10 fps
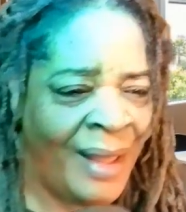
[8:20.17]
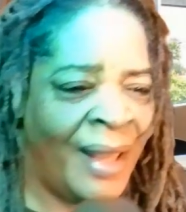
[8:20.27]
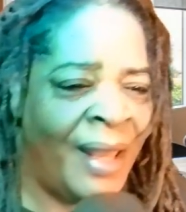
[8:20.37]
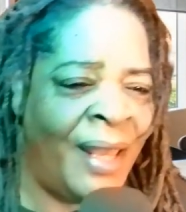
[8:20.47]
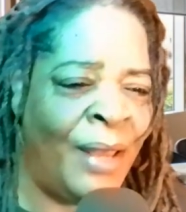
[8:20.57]

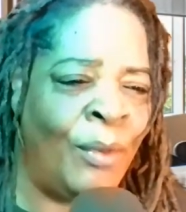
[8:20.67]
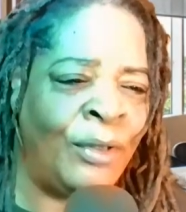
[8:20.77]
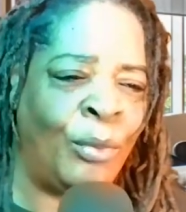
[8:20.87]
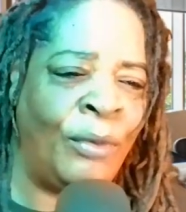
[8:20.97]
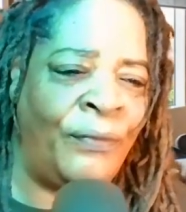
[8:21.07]
it was
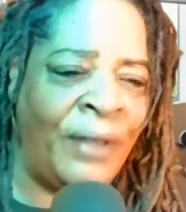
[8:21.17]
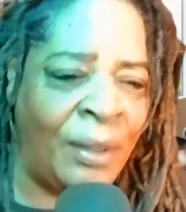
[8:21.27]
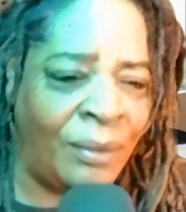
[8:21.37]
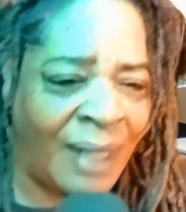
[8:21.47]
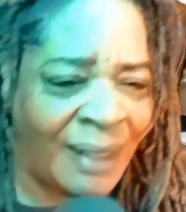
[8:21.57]

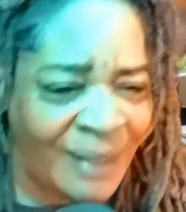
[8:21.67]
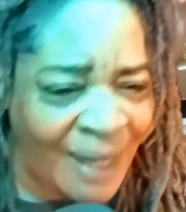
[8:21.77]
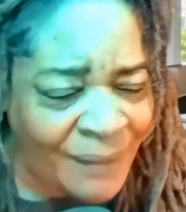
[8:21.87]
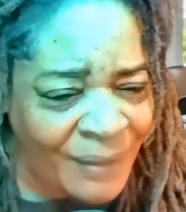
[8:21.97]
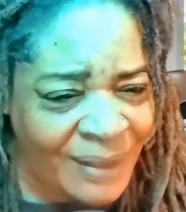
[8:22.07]
revealed that
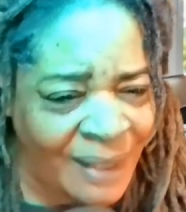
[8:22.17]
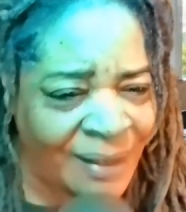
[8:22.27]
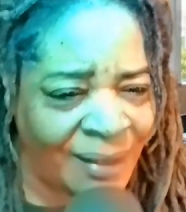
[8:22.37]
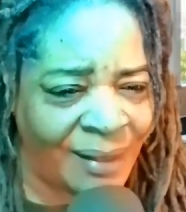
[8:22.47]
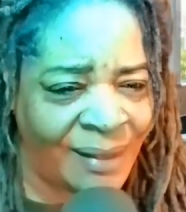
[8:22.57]
Davis is
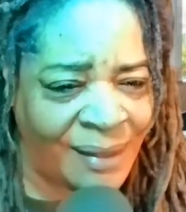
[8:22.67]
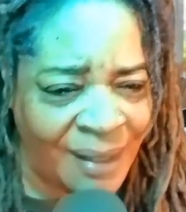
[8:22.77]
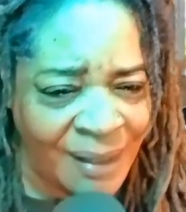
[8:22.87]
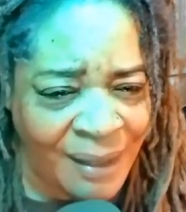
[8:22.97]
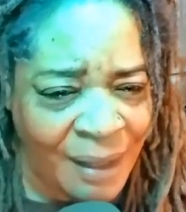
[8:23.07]
a
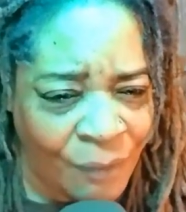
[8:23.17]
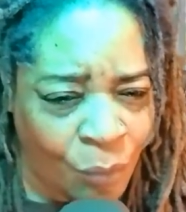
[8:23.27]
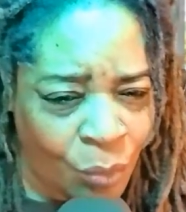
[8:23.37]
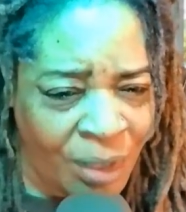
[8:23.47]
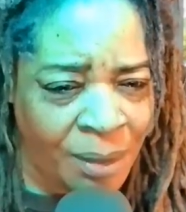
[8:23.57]
descendant of
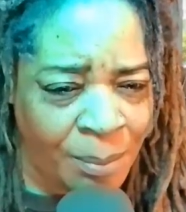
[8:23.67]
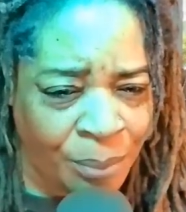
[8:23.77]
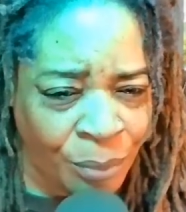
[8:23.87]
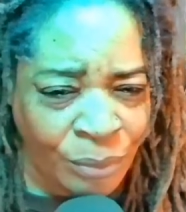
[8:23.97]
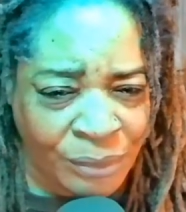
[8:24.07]
William
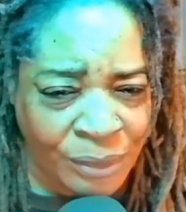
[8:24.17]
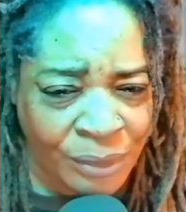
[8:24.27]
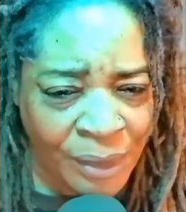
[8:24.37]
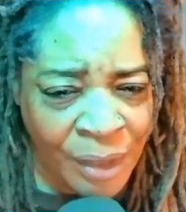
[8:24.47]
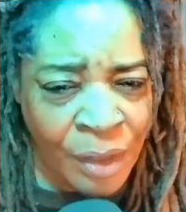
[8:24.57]
Brewster,
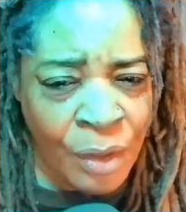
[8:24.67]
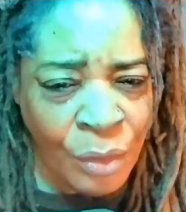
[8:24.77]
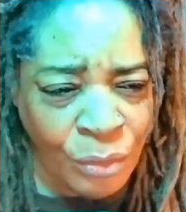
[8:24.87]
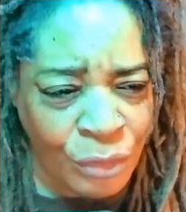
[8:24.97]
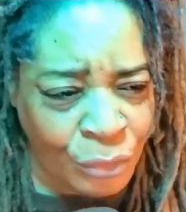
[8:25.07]

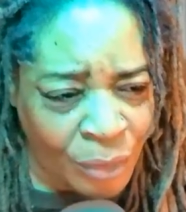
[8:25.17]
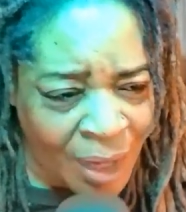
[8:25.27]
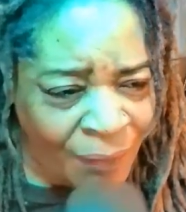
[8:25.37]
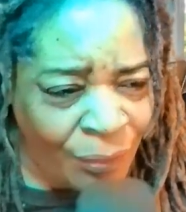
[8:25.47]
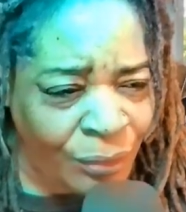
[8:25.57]
who
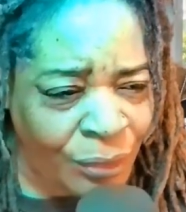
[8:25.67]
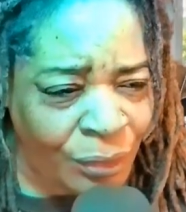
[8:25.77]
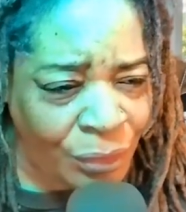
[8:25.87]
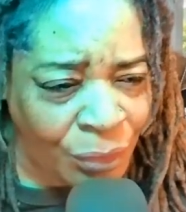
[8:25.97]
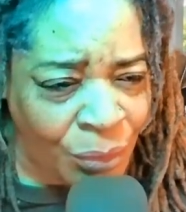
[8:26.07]
traveled to the
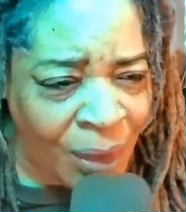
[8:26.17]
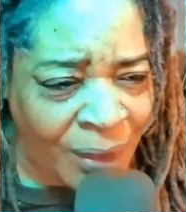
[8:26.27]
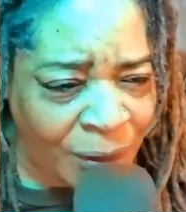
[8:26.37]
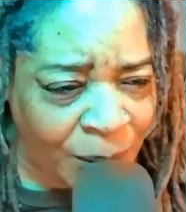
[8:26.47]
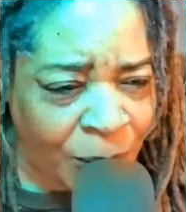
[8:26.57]
U.S.
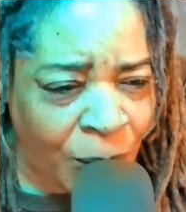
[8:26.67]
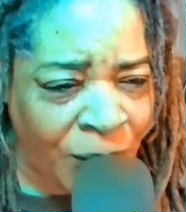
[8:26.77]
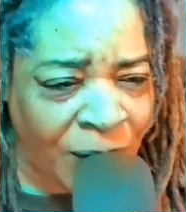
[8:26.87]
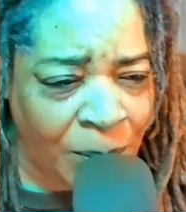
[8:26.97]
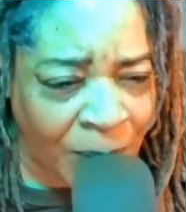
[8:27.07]
aboard
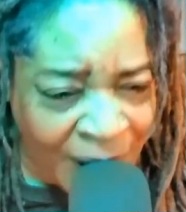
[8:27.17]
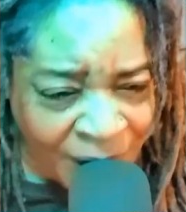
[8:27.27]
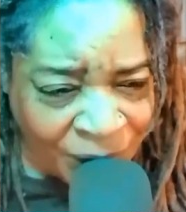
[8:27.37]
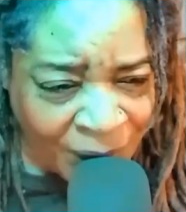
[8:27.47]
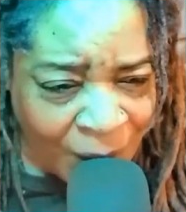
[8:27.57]
the
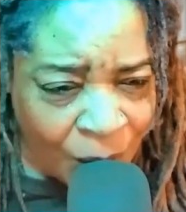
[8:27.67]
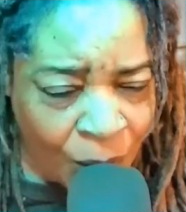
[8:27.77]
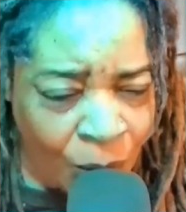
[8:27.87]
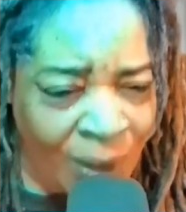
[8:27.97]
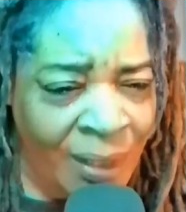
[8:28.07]
Mayflower
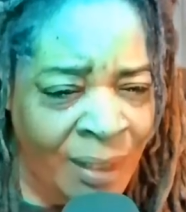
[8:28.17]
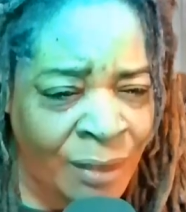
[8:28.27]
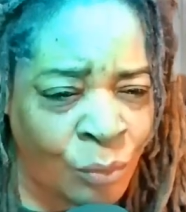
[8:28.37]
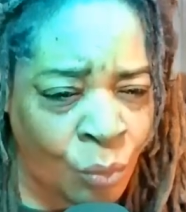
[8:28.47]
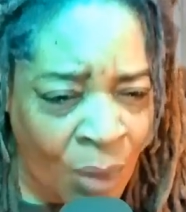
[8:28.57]
with his
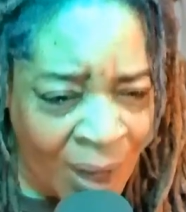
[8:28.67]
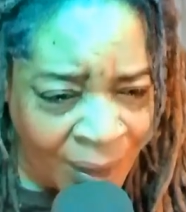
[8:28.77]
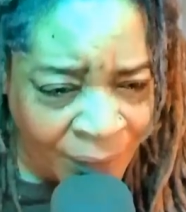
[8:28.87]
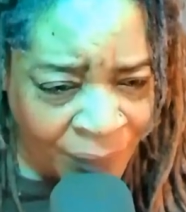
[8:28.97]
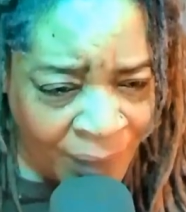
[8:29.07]

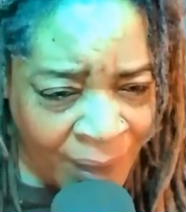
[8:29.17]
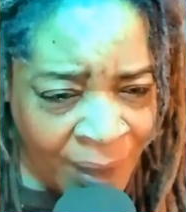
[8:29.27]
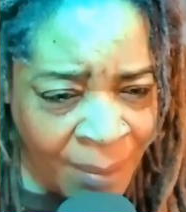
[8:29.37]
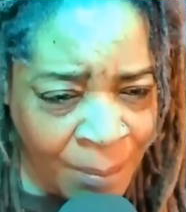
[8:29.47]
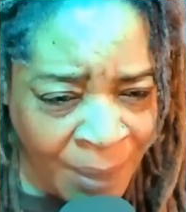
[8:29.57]
wife,
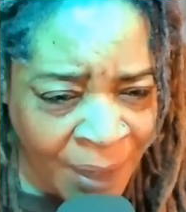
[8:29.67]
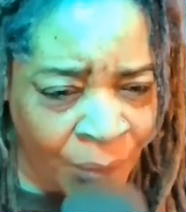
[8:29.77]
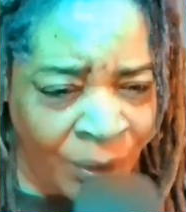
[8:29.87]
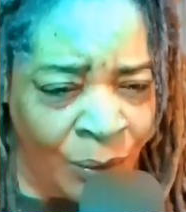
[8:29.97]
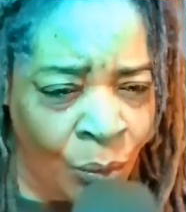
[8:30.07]

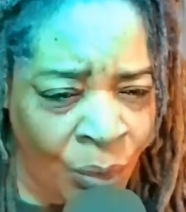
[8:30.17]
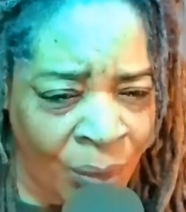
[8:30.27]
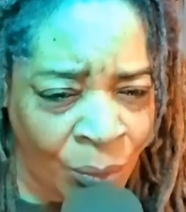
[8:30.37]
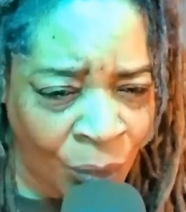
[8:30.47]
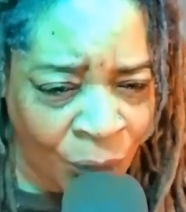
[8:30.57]
Mary
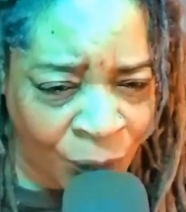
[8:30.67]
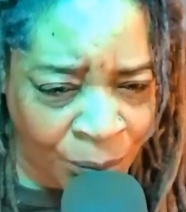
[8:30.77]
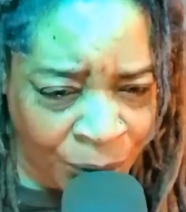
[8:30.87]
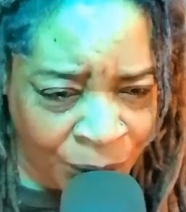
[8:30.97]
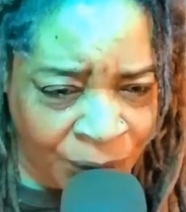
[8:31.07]
Wentworth
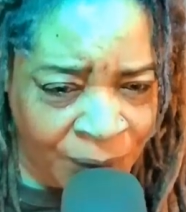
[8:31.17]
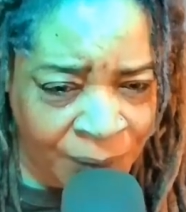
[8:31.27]
Brewster,